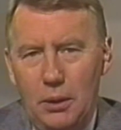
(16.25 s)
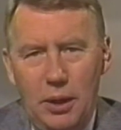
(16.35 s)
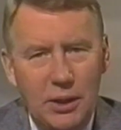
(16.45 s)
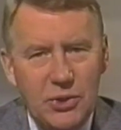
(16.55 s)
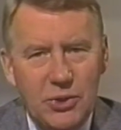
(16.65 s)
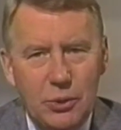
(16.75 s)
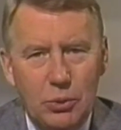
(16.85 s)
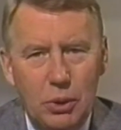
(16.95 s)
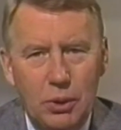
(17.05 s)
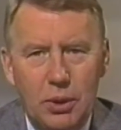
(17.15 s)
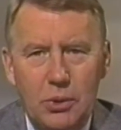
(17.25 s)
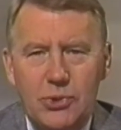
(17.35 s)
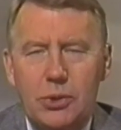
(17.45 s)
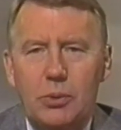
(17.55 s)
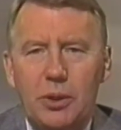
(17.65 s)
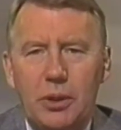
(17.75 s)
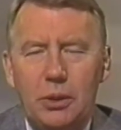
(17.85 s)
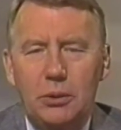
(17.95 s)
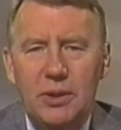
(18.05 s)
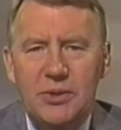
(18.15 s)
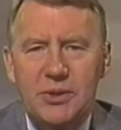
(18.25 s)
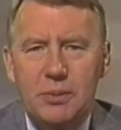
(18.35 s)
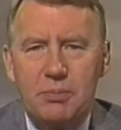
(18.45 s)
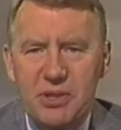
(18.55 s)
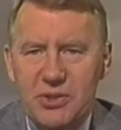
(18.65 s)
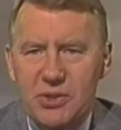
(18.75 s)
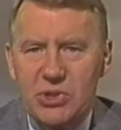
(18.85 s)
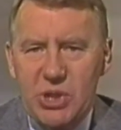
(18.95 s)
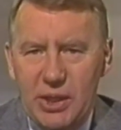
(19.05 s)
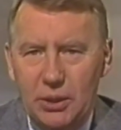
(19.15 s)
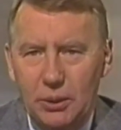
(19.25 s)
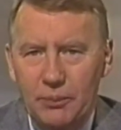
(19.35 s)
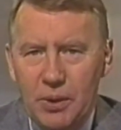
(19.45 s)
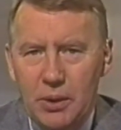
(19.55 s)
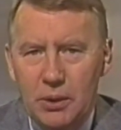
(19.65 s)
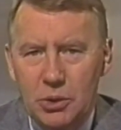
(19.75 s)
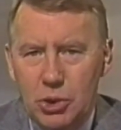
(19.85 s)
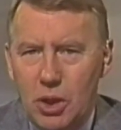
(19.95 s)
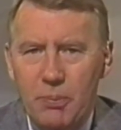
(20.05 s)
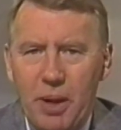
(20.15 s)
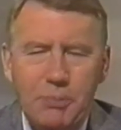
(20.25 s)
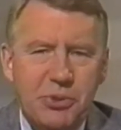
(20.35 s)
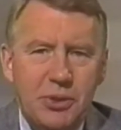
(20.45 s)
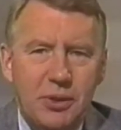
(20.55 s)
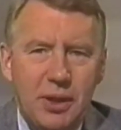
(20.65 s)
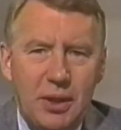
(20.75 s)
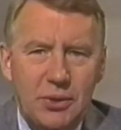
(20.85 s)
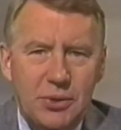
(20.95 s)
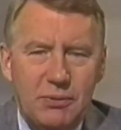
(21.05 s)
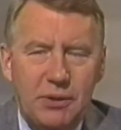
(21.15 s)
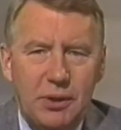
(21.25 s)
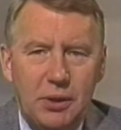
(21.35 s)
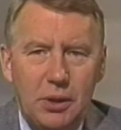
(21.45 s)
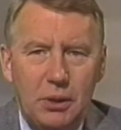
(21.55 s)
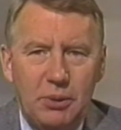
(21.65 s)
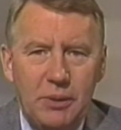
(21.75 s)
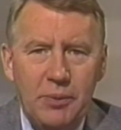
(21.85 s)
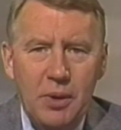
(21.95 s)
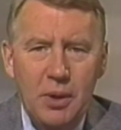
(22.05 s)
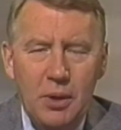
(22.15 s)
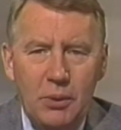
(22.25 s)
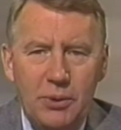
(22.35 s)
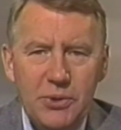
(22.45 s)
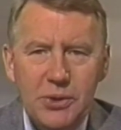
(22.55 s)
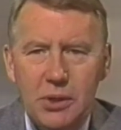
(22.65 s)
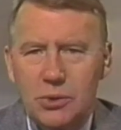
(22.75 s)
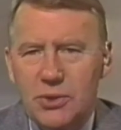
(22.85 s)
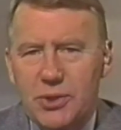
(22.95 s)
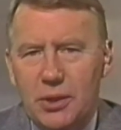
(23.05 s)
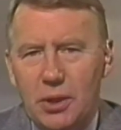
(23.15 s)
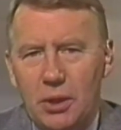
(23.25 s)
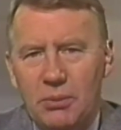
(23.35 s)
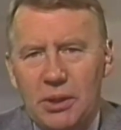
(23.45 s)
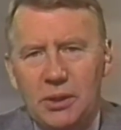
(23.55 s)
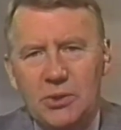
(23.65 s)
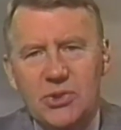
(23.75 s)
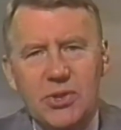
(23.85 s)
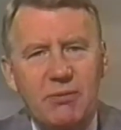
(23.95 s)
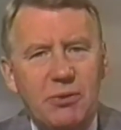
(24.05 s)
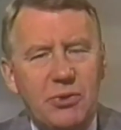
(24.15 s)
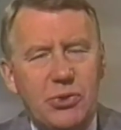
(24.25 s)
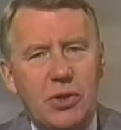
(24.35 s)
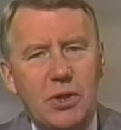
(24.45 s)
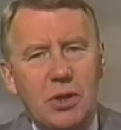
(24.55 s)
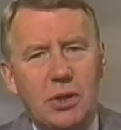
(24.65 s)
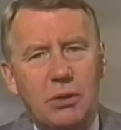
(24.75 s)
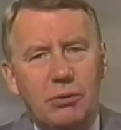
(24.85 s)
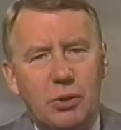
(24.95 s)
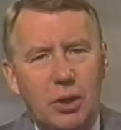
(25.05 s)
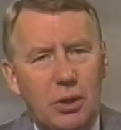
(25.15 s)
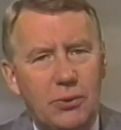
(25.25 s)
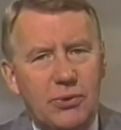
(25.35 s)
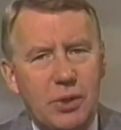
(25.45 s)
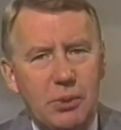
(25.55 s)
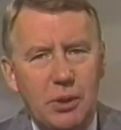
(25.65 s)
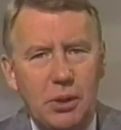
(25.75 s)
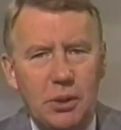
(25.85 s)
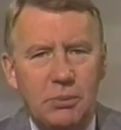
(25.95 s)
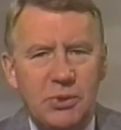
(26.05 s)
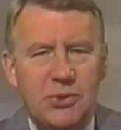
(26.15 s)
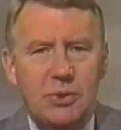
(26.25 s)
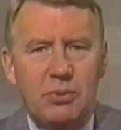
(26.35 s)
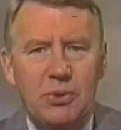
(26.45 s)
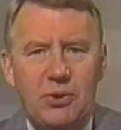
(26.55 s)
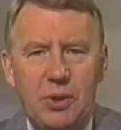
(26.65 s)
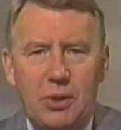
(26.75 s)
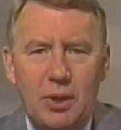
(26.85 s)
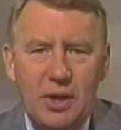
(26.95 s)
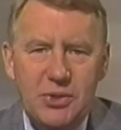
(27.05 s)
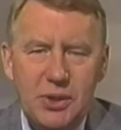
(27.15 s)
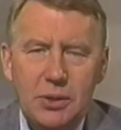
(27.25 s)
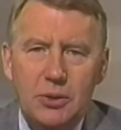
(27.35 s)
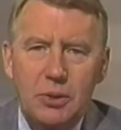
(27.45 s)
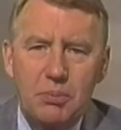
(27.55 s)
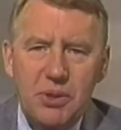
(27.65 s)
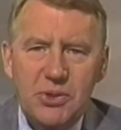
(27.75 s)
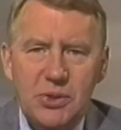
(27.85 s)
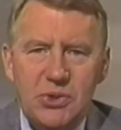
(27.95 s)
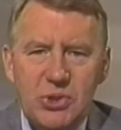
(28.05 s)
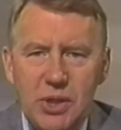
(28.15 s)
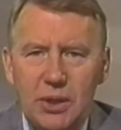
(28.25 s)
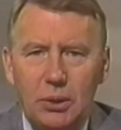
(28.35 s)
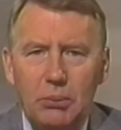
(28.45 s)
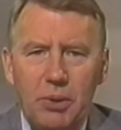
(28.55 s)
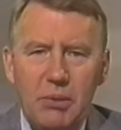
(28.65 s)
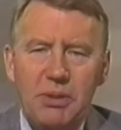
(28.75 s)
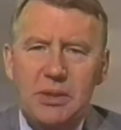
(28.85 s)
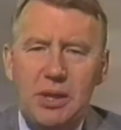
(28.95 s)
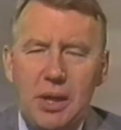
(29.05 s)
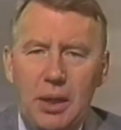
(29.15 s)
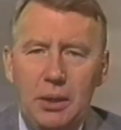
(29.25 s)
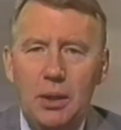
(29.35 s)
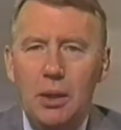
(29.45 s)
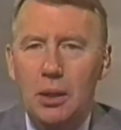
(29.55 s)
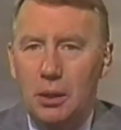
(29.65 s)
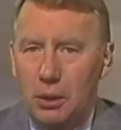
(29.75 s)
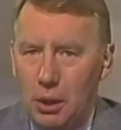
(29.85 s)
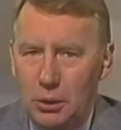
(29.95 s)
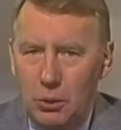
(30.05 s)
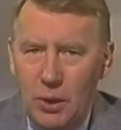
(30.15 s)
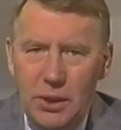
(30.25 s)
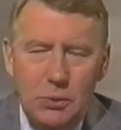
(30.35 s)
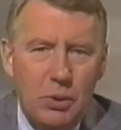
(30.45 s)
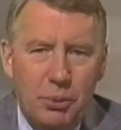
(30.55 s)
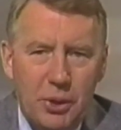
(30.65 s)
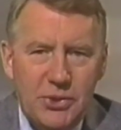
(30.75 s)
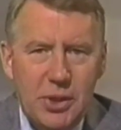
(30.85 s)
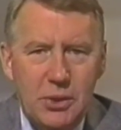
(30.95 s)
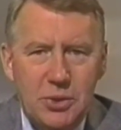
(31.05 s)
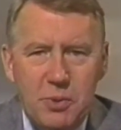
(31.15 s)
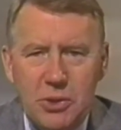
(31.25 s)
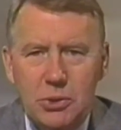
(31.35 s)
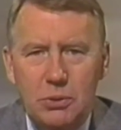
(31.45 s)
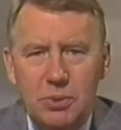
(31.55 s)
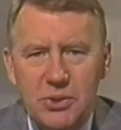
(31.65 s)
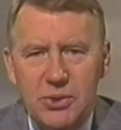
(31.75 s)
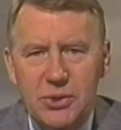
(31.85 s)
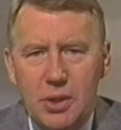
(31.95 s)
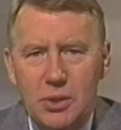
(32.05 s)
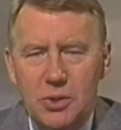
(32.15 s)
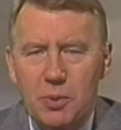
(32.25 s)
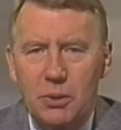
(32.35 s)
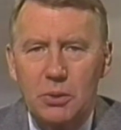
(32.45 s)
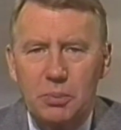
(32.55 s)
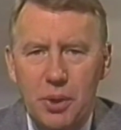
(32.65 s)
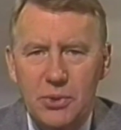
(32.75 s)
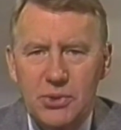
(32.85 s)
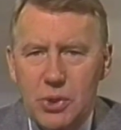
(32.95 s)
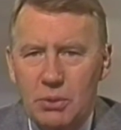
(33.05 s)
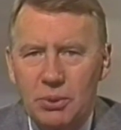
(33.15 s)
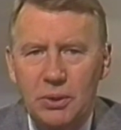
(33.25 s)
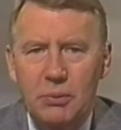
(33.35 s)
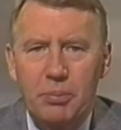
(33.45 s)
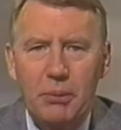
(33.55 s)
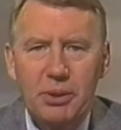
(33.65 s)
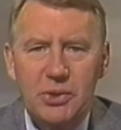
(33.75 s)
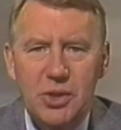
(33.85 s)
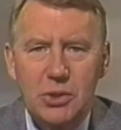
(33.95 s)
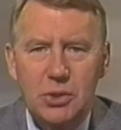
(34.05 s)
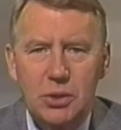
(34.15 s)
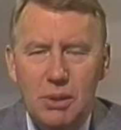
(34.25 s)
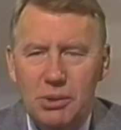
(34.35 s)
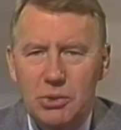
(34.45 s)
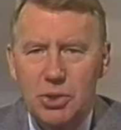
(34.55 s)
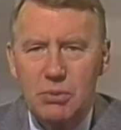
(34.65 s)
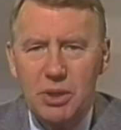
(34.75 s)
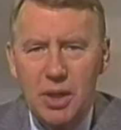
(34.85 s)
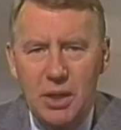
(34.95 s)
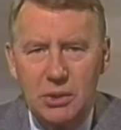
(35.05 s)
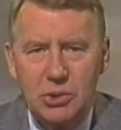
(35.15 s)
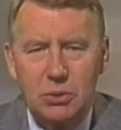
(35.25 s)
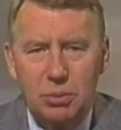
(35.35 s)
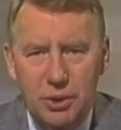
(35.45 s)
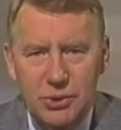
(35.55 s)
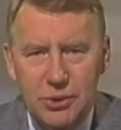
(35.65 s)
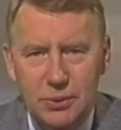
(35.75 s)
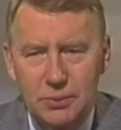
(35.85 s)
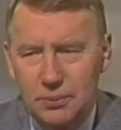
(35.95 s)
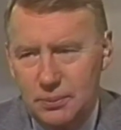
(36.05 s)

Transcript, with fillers: Next, the roller coaster we know as the business cycle, the sharp ups and downs of the economy. With this country's economy in its 7th straight year of growth, some economists have been theorizing that the business cycle may be dead. Not quite, reports our special business correspondent Paul Solman of public station WGBH in Boston.